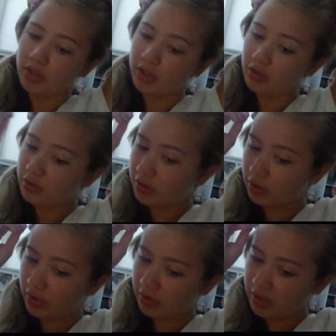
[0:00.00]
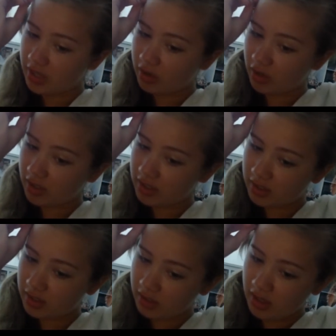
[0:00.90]
2 Studio
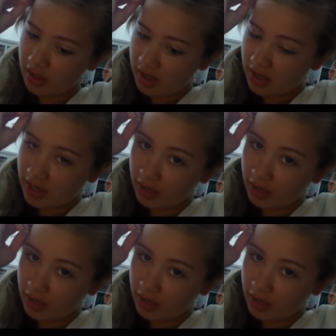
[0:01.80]
Secrets, and